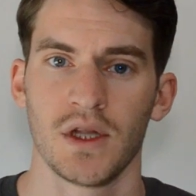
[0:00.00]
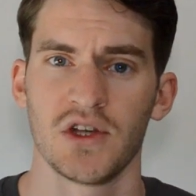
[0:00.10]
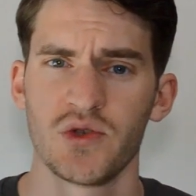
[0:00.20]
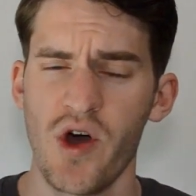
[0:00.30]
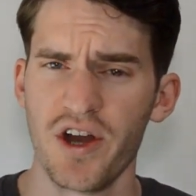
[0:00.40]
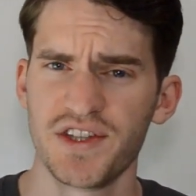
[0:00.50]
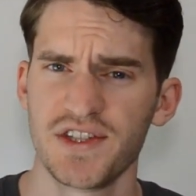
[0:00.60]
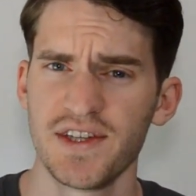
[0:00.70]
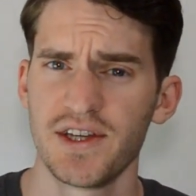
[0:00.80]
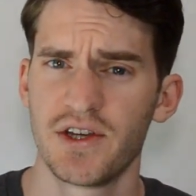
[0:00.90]
So
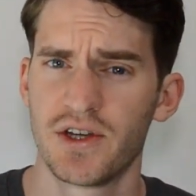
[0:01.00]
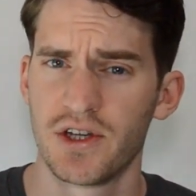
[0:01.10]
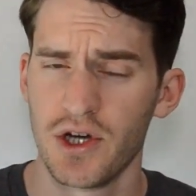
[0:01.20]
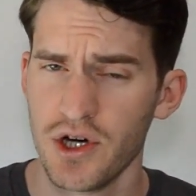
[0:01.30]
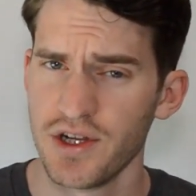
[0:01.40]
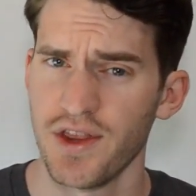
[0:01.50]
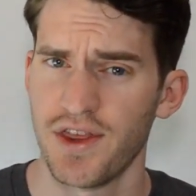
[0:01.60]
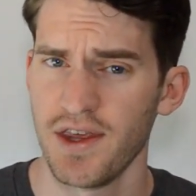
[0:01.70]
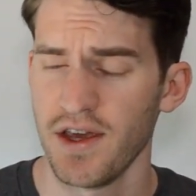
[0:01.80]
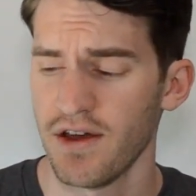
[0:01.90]
honestly, couldn't
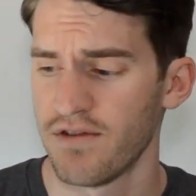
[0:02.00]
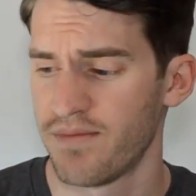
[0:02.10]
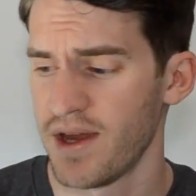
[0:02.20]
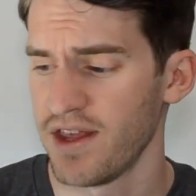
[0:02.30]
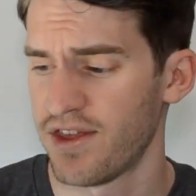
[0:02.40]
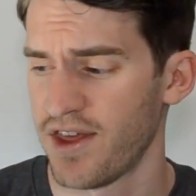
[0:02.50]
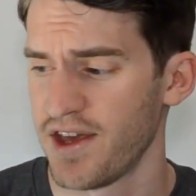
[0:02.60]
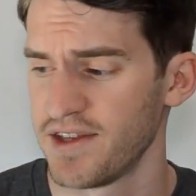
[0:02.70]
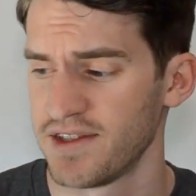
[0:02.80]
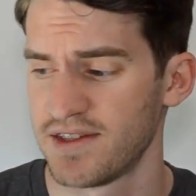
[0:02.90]
think of many
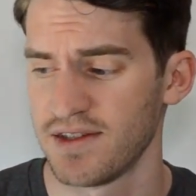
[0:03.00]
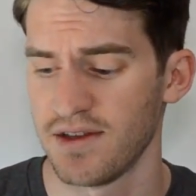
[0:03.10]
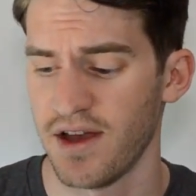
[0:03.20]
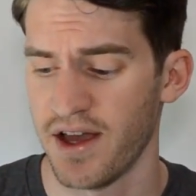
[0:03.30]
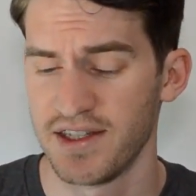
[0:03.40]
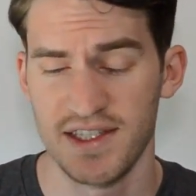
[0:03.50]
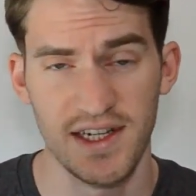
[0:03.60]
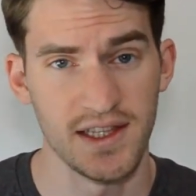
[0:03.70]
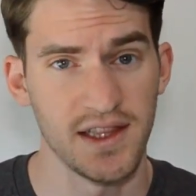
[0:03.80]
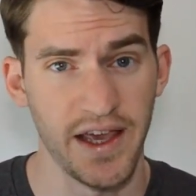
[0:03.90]
things I
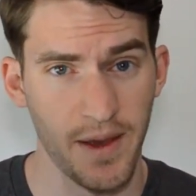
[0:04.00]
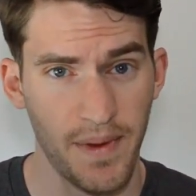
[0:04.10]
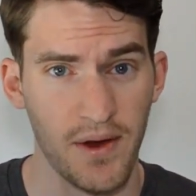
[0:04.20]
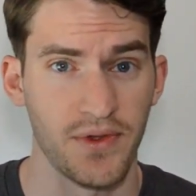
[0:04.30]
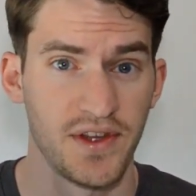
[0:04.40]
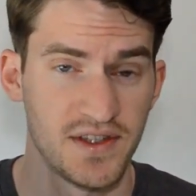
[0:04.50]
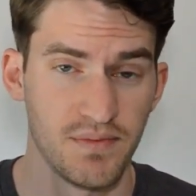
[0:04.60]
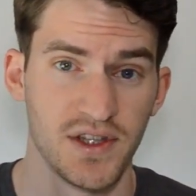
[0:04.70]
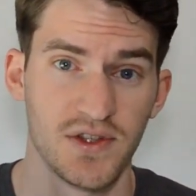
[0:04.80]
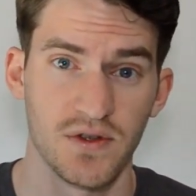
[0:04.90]
didn't like about this
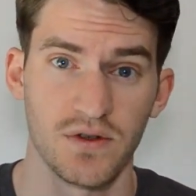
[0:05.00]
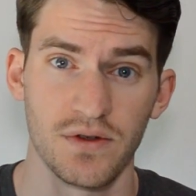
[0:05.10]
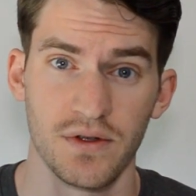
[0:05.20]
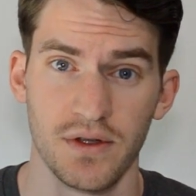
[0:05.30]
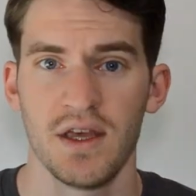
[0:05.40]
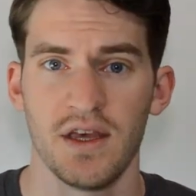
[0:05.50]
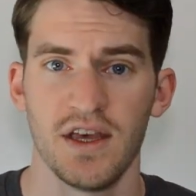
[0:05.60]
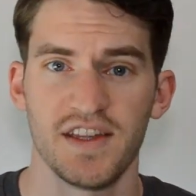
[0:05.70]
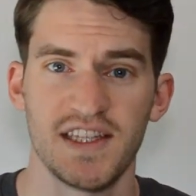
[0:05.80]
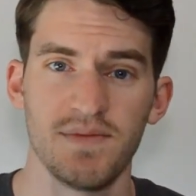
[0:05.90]
midsole.
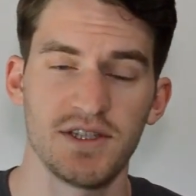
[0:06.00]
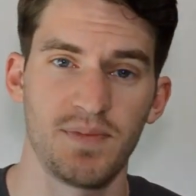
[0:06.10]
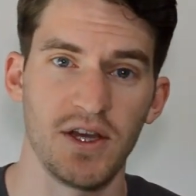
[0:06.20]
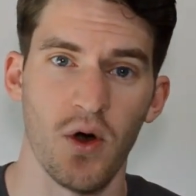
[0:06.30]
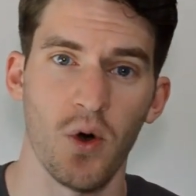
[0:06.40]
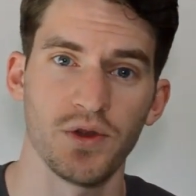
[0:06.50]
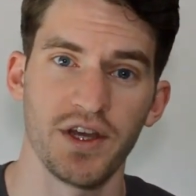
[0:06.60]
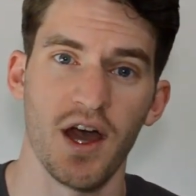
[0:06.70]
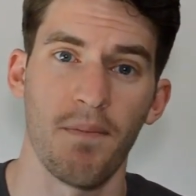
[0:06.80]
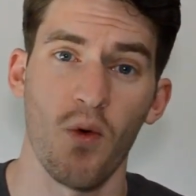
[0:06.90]
It seems to be holding
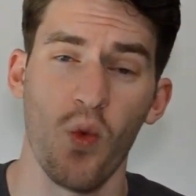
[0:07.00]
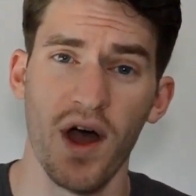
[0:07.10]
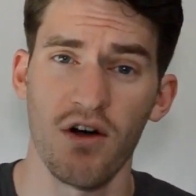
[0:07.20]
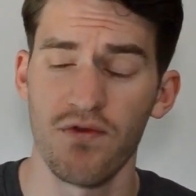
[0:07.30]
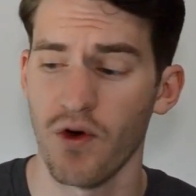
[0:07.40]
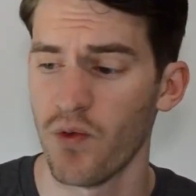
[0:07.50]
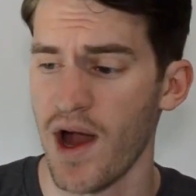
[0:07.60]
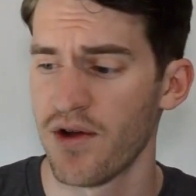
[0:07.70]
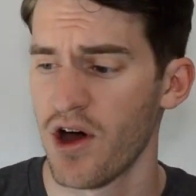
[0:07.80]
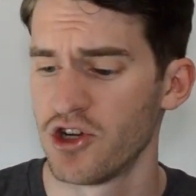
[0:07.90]
up well for
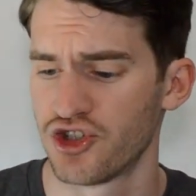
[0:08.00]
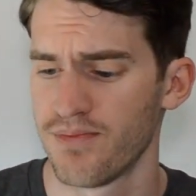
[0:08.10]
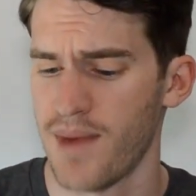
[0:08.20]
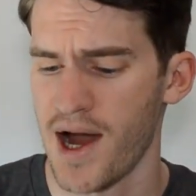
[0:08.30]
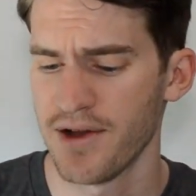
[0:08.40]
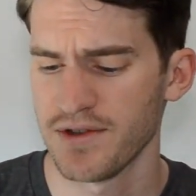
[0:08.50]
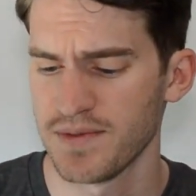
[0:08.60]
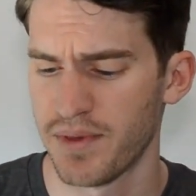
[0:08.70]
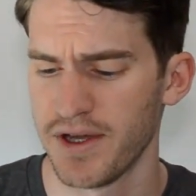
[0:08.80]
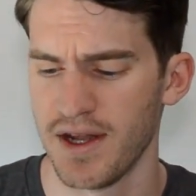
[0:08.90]
around 100 miles,
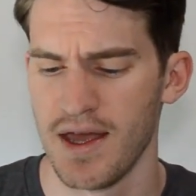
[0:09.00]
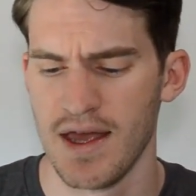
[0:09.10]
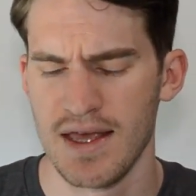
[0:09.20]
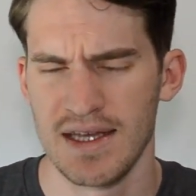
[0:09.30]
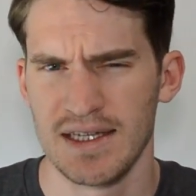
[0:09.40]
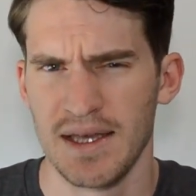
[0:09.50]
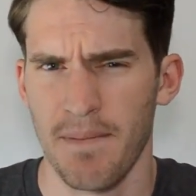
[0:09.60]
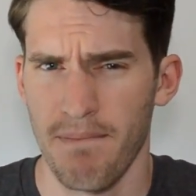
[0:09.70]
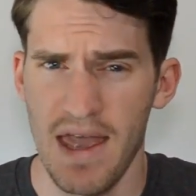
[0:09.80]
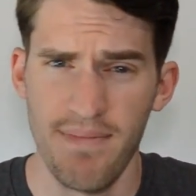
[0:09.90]
but
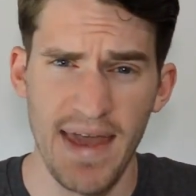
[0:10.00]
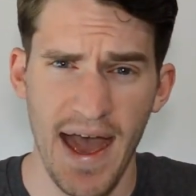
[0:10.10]
maybe